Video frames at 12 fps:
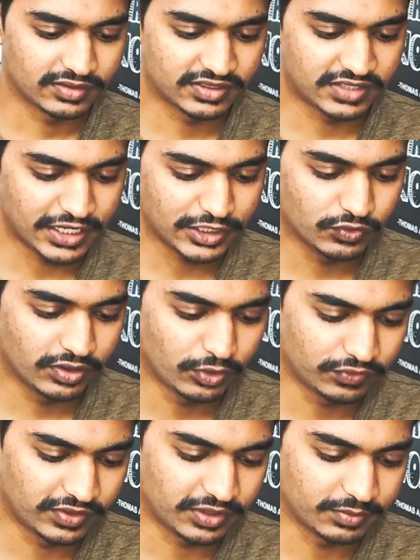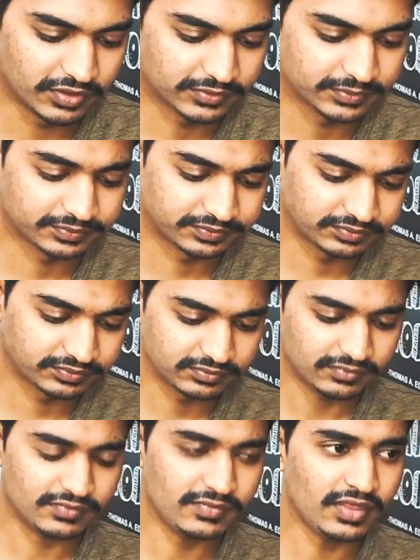Stage one of labor.
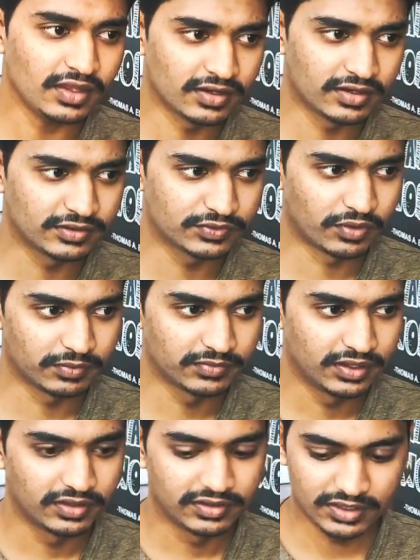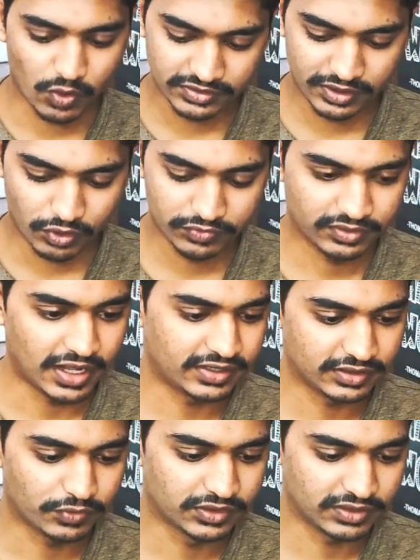It is from the onset of dilatation of
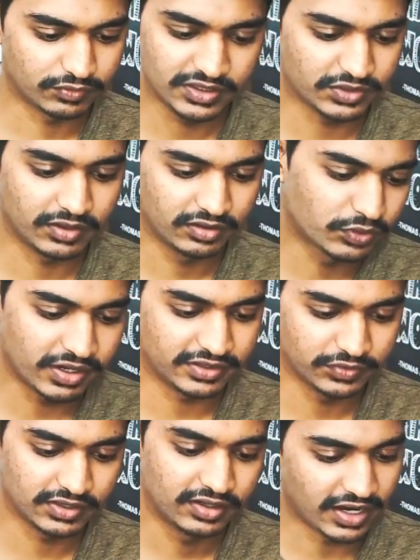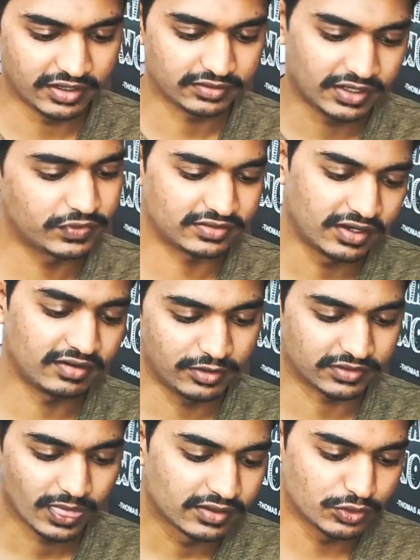cervix to contraction of cervix. Stage
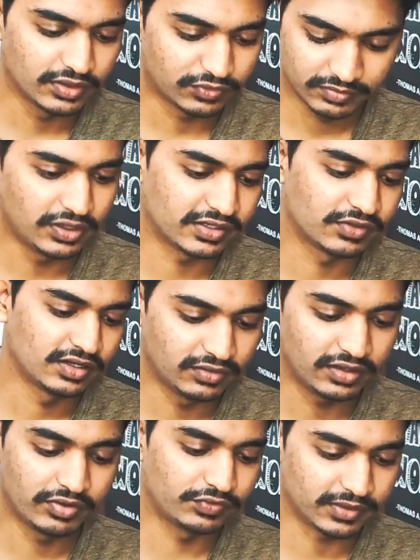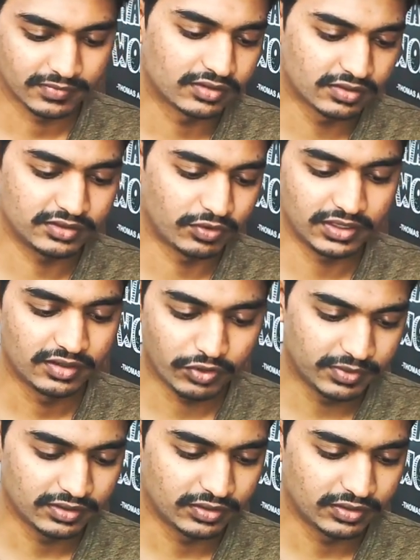two is from contraction of cervix till delivery. The third is from the
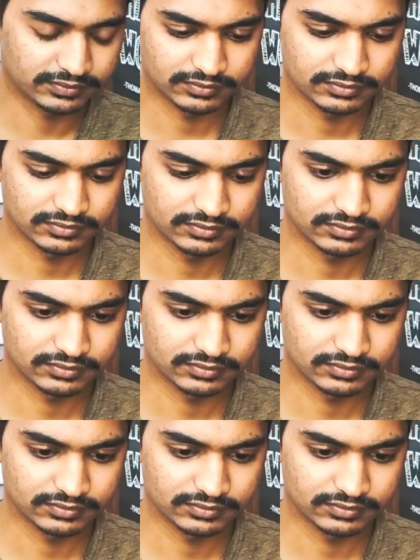delivery.